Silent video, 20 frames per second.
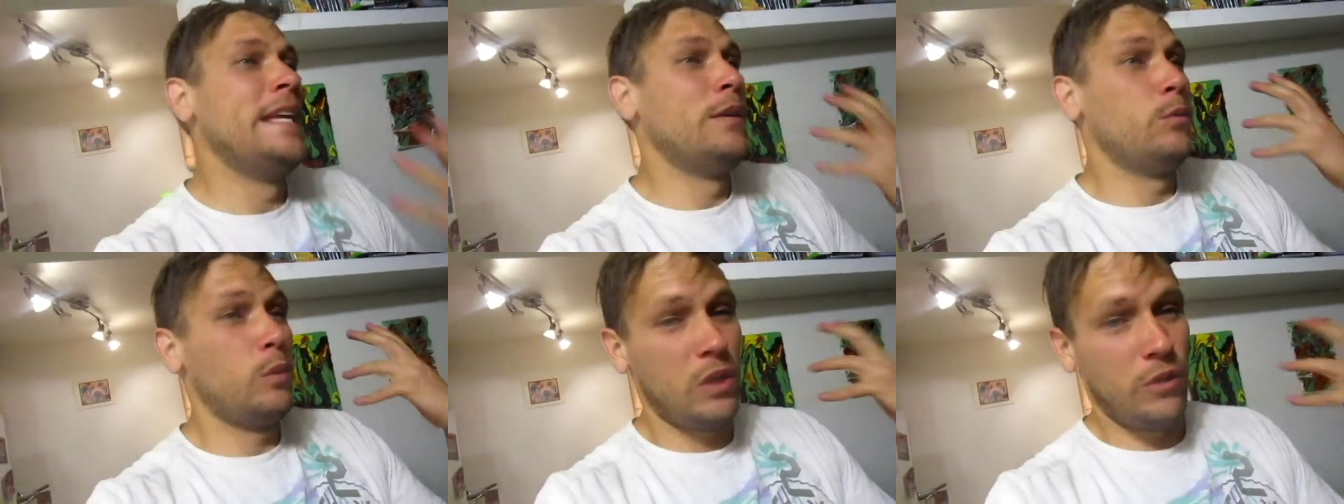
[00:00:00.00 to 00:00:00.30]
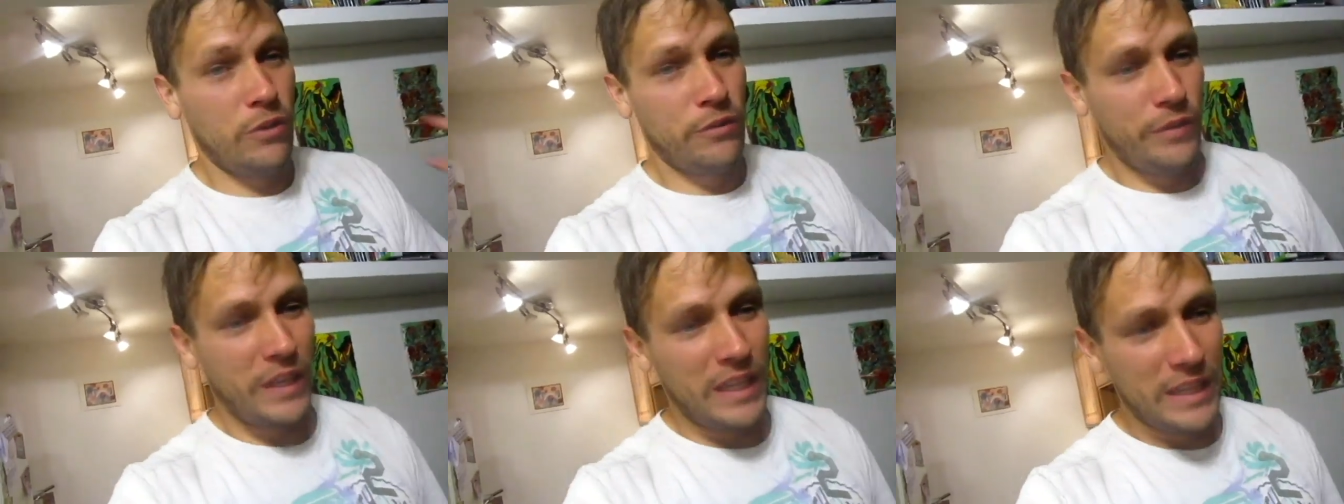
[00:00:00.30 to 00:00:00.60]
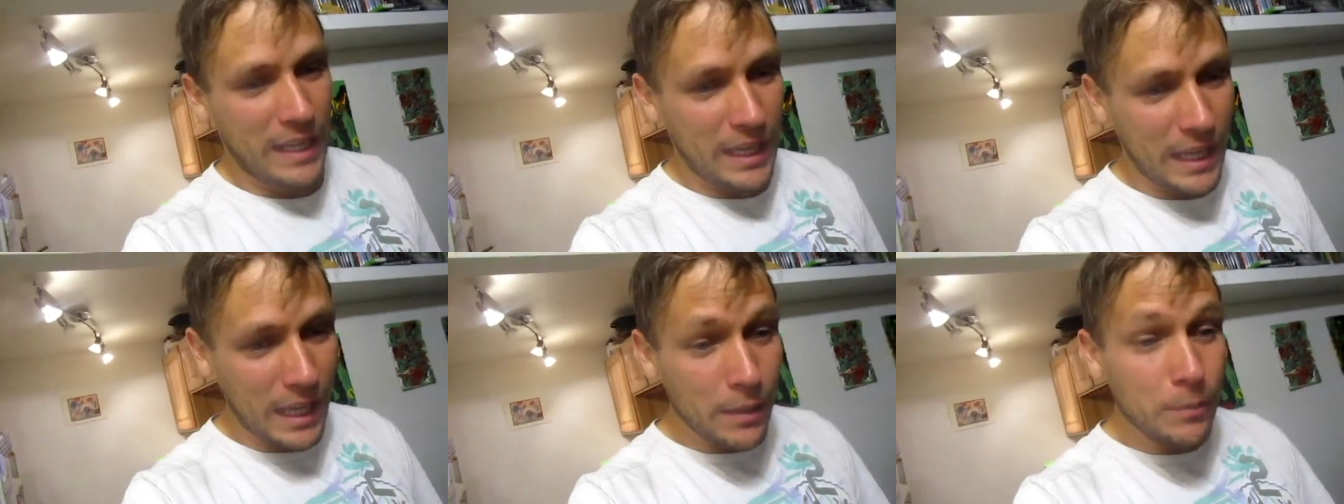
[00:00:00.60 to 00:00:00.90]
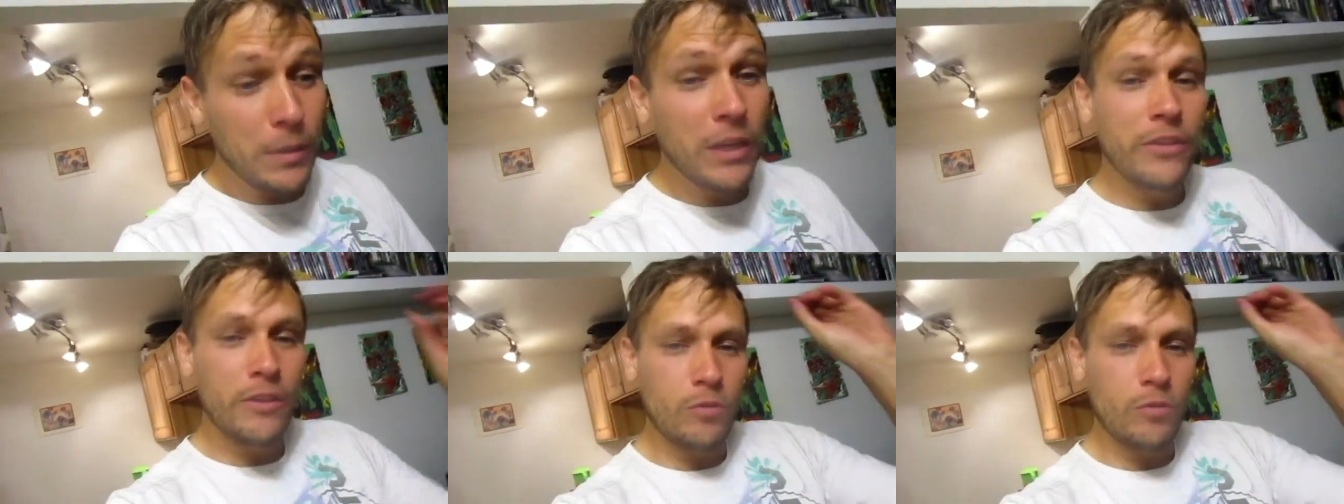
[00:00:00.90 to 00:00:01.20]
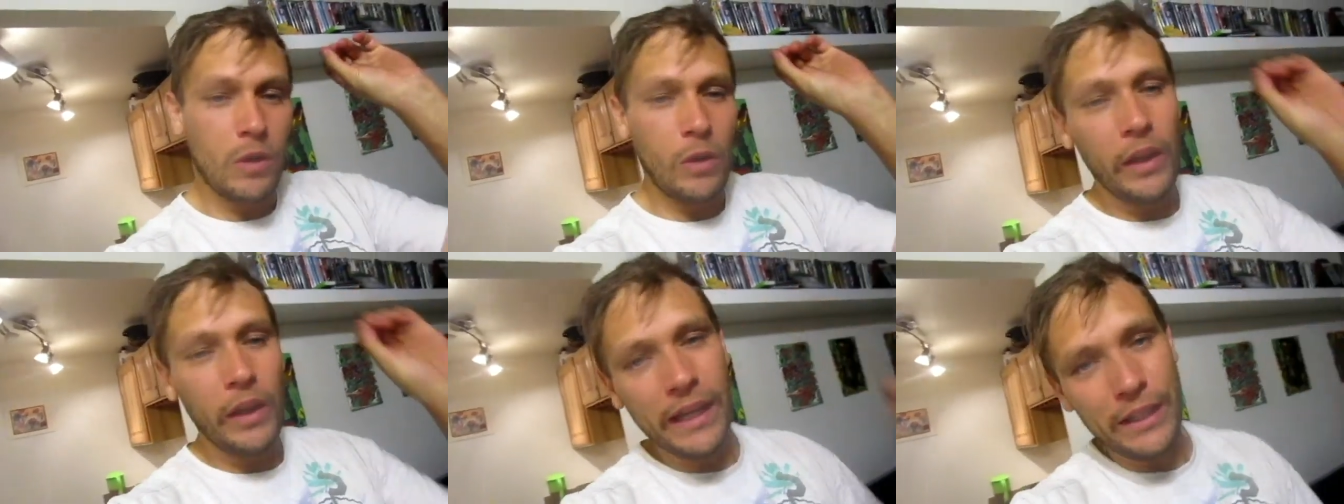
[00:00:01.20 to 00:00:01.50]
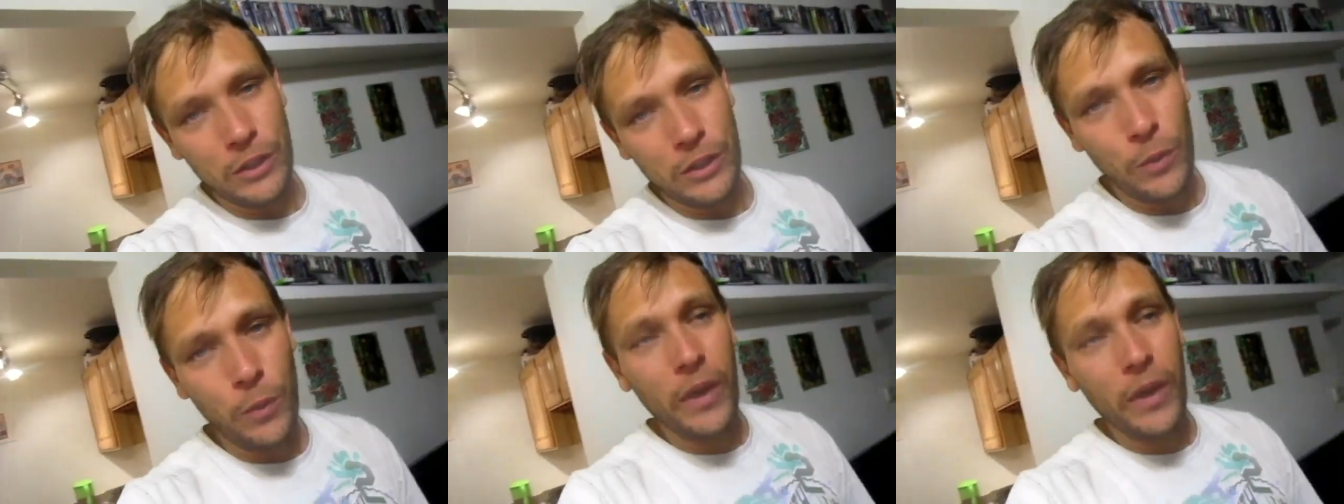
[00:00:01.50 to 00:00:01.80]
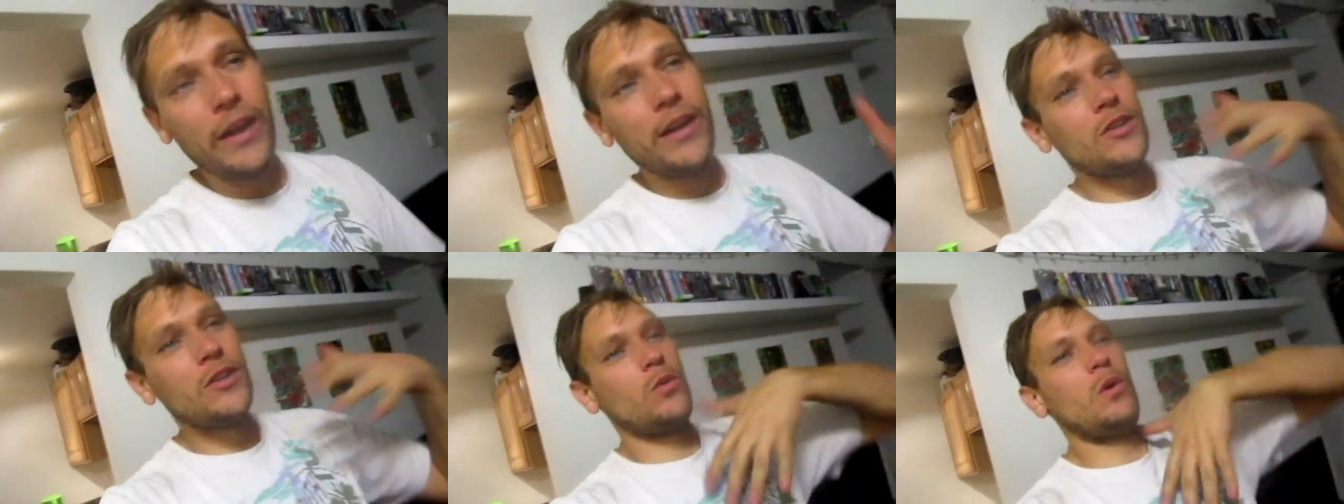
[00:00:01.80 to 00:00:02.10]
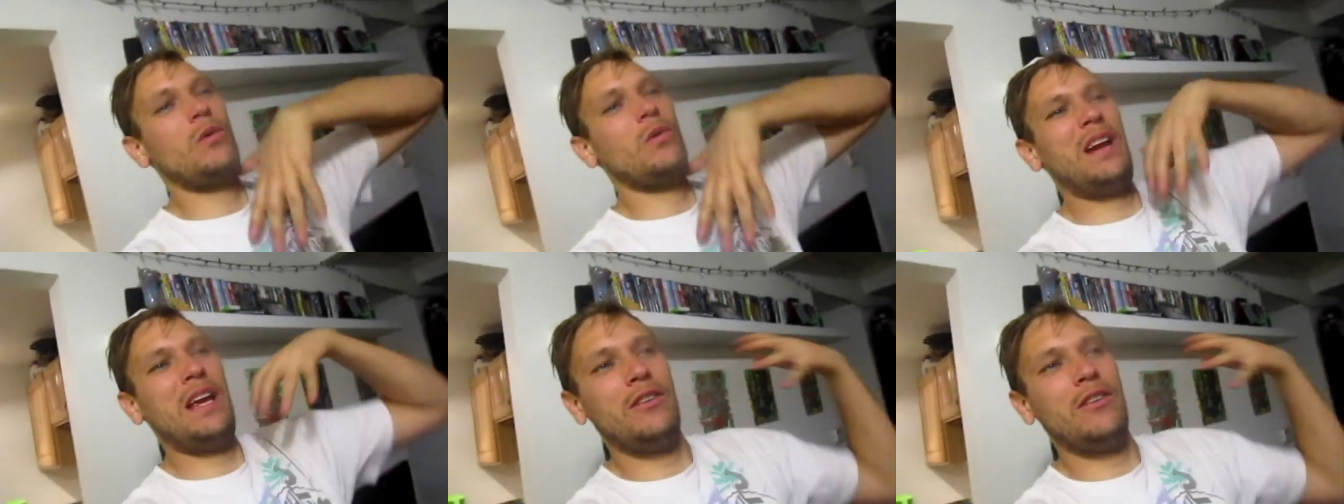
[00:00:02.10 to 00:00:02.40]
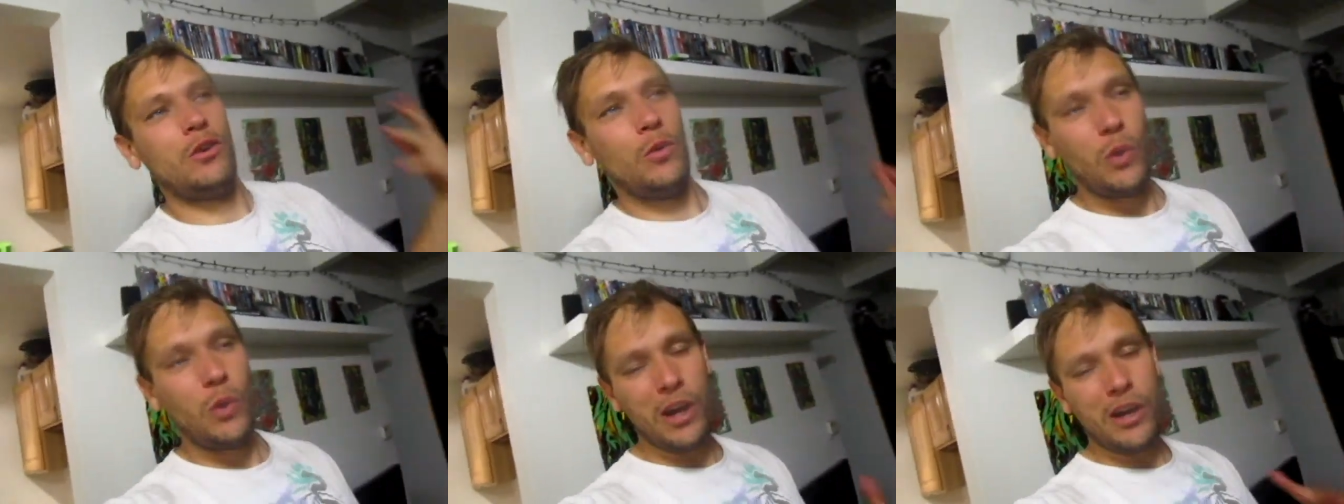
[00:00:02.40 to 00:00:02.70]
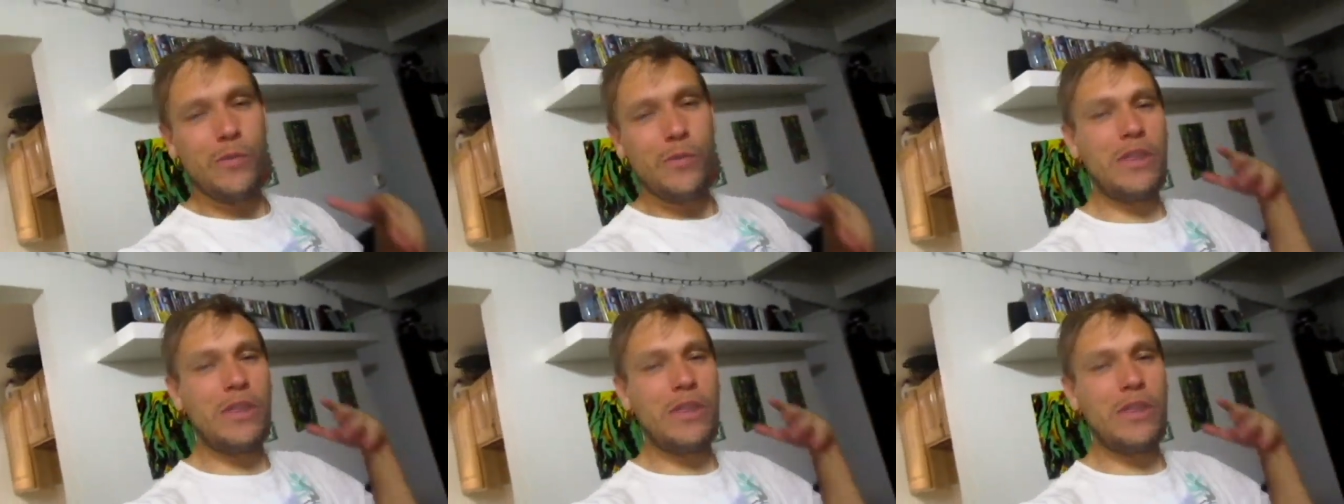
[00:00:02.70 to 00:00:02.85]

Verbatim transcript: We couldn't find the camera, and then we were late to work, so we ran to work.